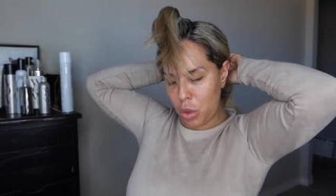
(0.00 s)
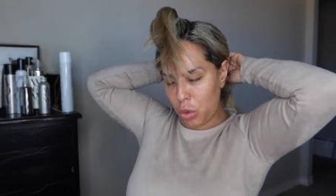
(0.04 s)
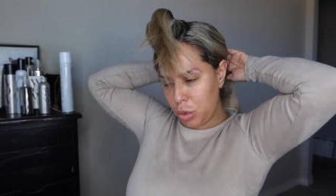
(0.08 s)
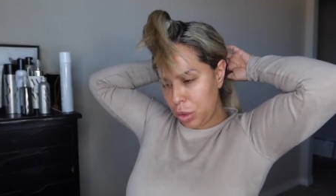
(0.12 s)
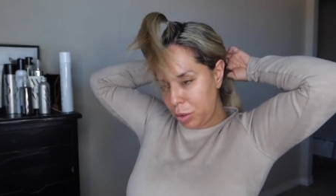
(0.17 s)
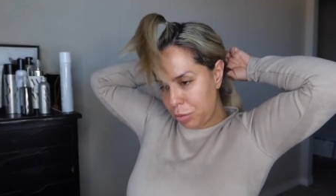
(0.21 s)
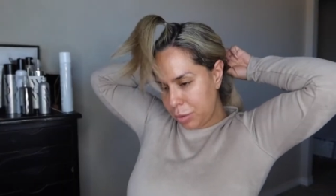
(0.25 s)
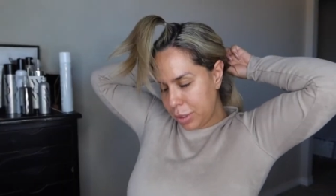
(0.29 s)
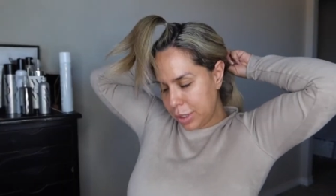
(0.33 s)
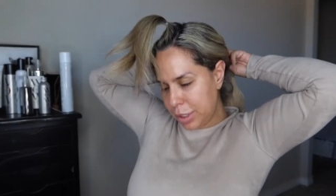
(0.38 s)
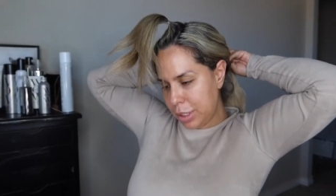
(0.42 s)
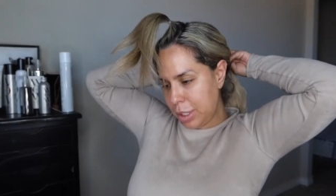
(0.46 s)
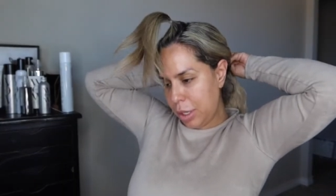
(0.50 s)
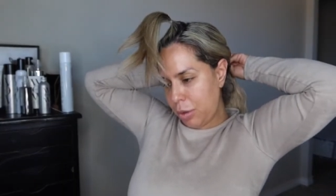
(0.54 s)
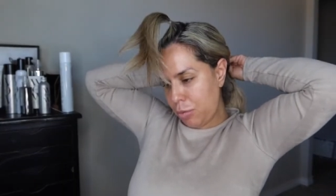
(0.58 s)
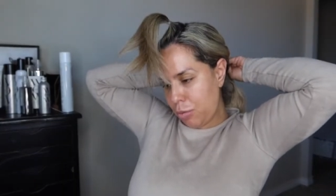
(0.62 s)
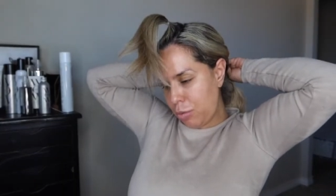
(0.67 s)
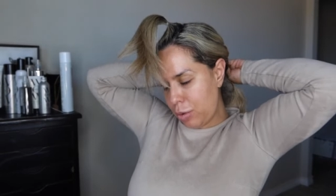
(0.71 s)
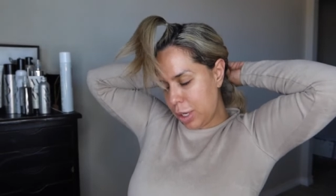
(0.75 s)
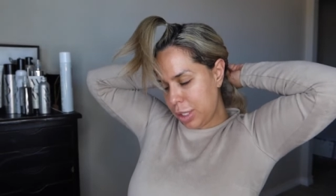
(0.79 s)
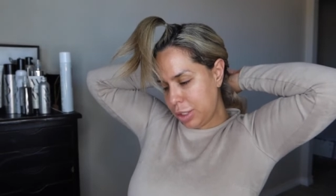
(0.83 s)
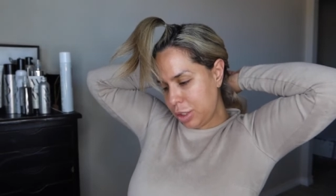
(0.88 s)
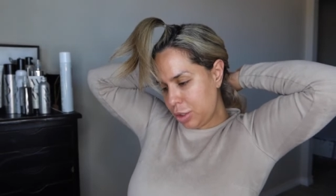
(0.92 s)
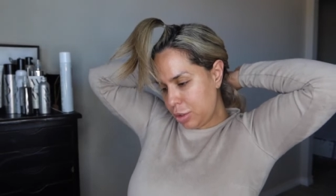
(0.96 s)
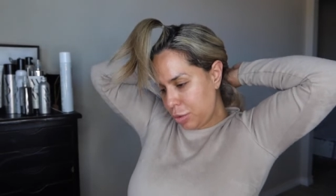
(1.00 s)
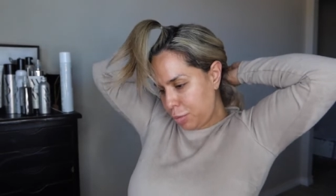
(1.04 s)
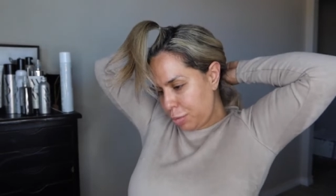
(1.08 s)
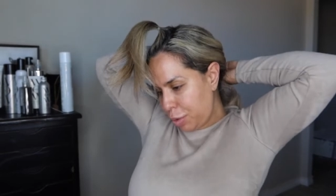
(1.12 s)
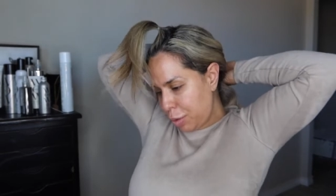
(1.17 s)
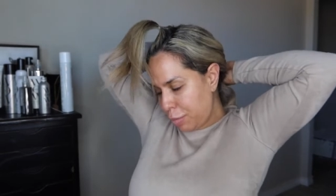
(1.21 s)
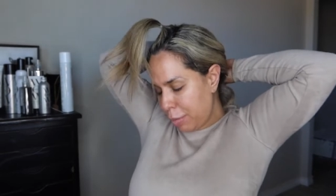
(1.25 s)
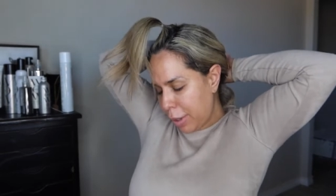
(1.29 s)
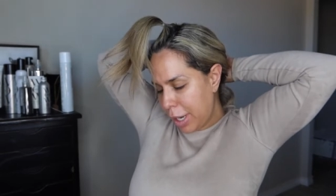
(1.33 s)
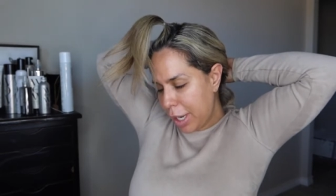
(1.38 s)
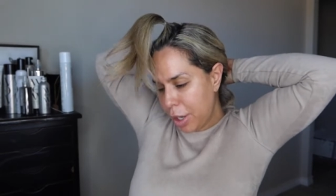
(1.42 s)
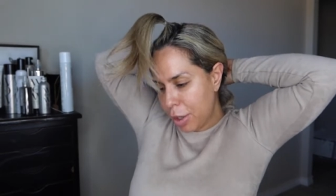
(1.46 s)
only reason I want to
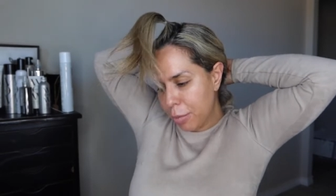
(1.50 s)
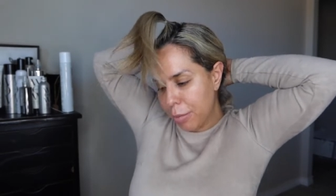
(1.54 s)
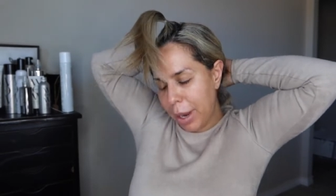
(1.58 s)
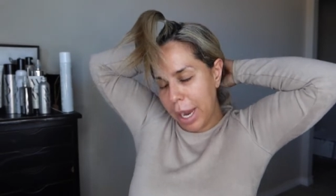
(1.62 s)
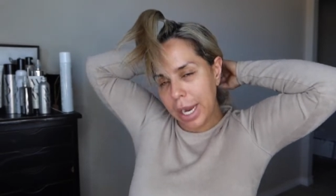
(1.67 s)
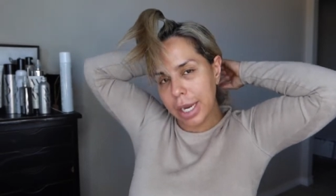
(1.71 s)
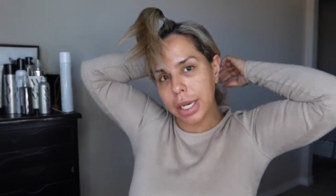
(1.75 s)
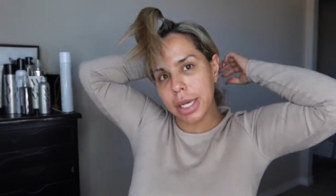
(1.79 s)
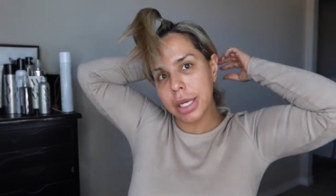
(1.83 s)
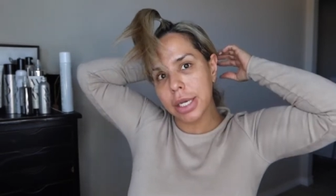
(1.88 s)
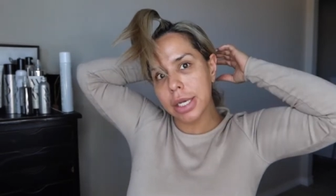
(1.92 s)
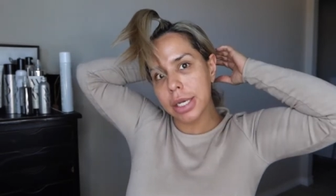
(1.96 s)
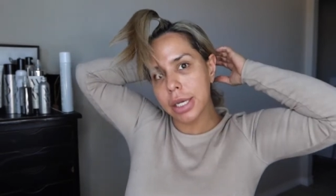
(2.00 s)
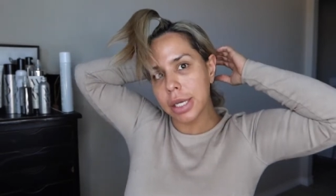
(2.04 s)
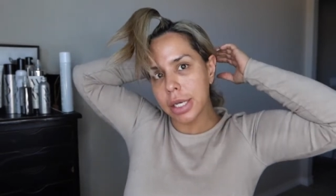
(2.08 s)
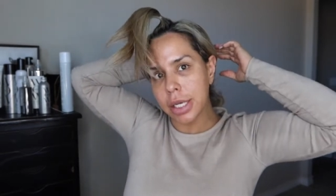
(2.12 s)
put my hair back